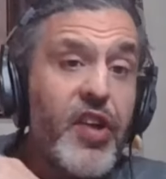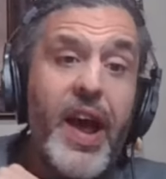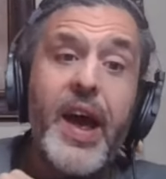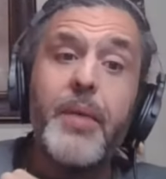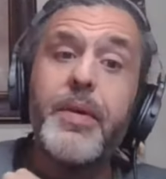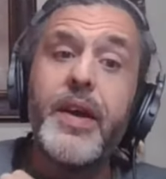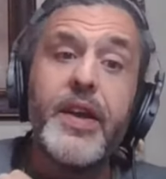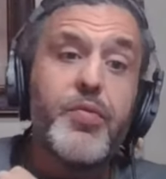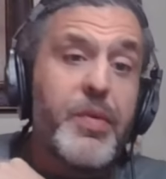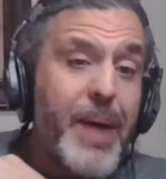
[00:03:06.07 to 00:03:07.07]
jab,
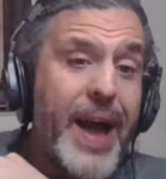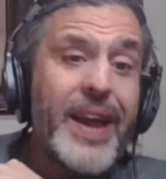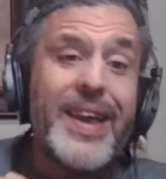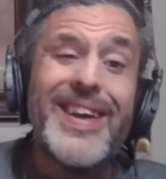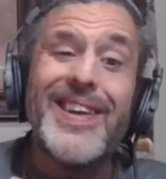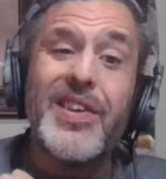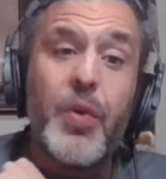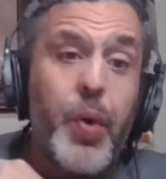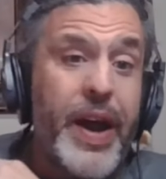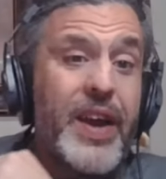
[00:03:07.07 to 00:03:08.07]
it's rhythmic, it's
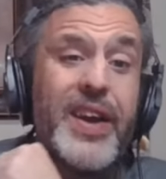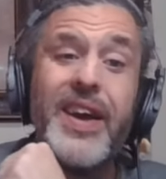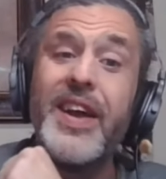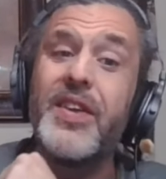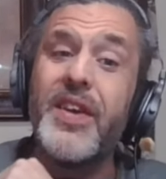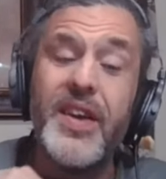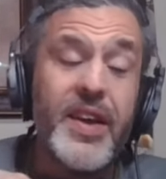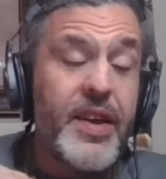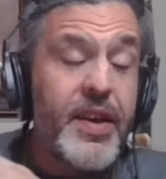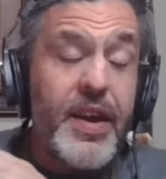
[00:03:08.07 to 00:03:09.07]
quick, it's
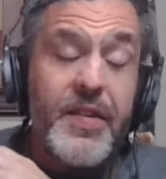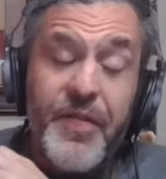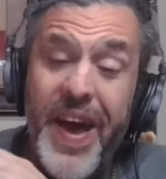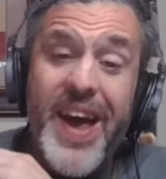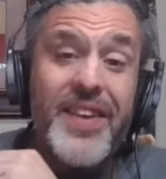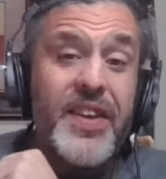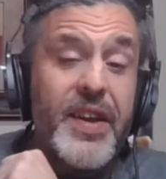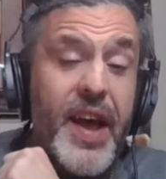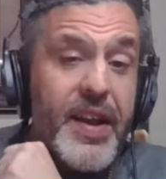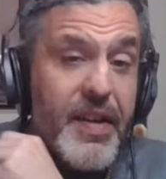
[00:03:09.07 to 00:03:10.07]
it's fast
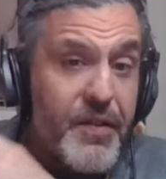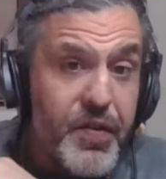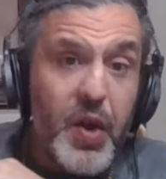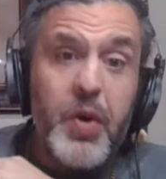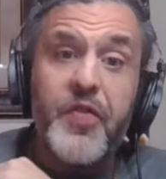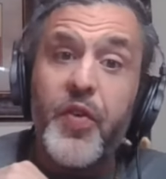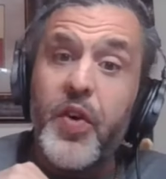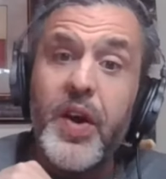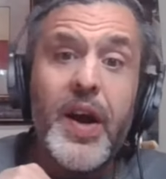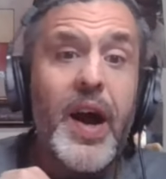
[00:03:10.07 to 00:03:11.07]
and, and fluid
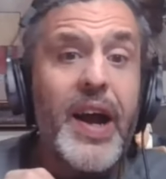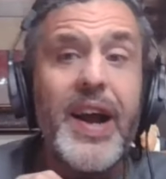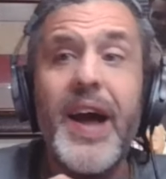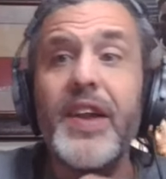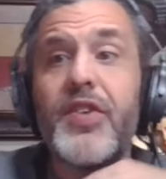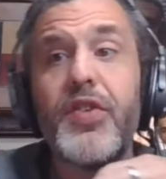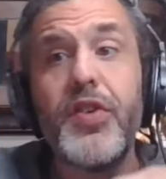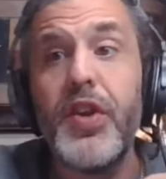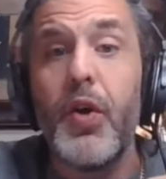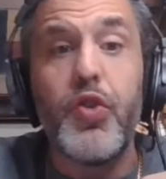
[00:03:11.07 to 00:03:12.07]
for a guy that's
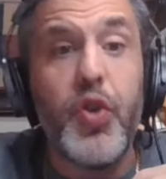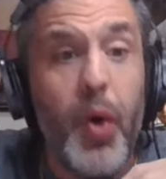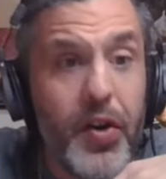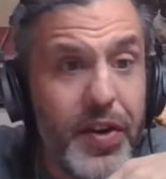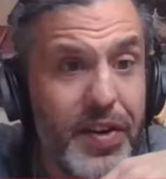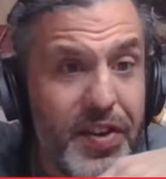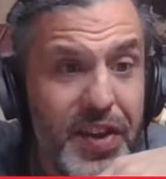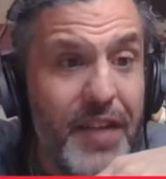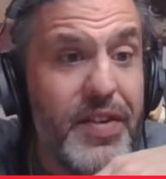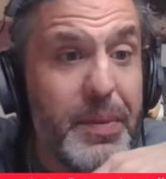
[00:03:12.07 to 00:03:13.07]
you know
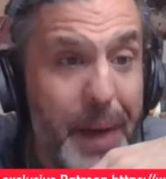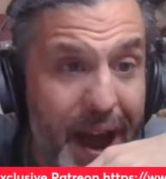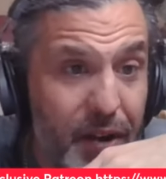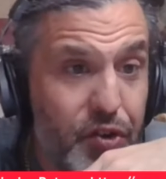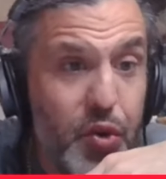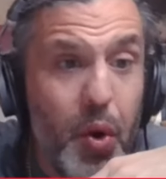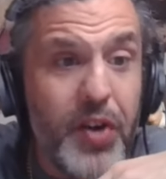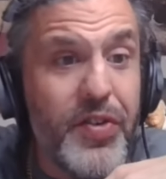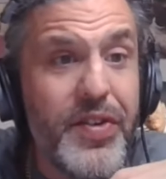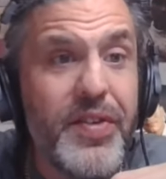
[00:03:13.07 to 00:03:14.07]
270 pounds,
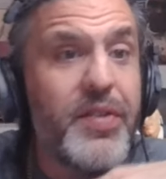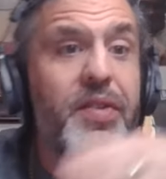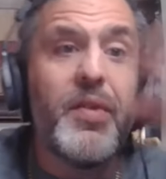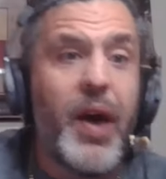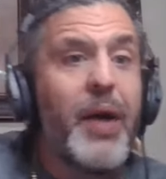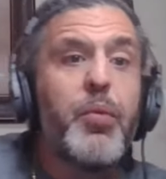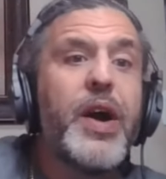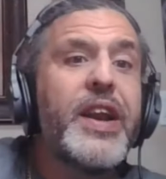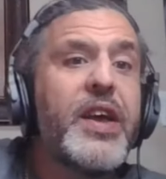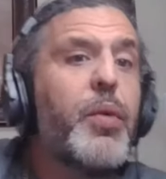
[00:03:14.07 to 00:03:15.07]
200 uh,
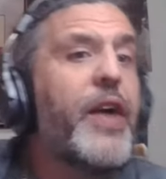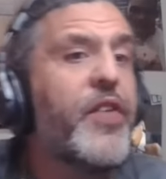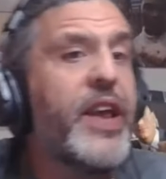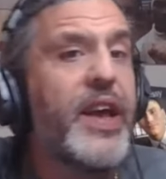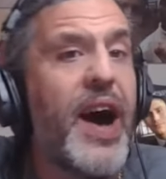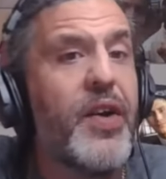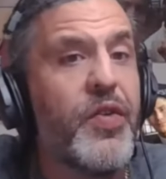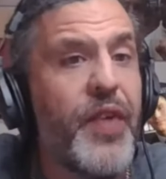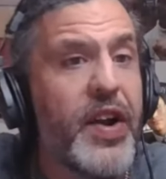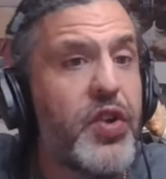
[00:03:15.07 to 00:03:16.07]
what did he weigh for the
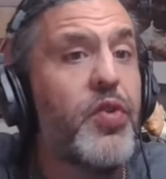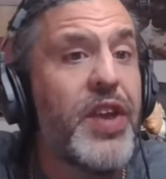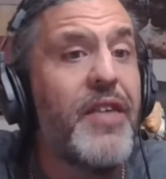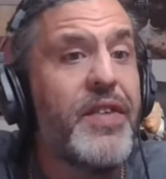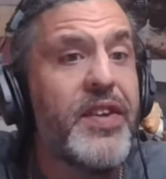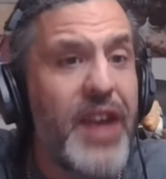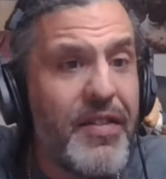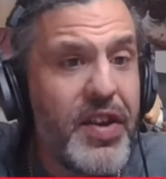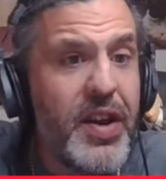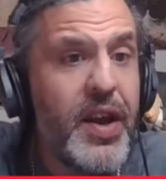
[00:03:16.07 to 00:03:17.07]
Ngannou fight?
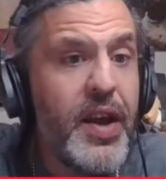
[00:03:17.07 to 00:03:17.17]
277?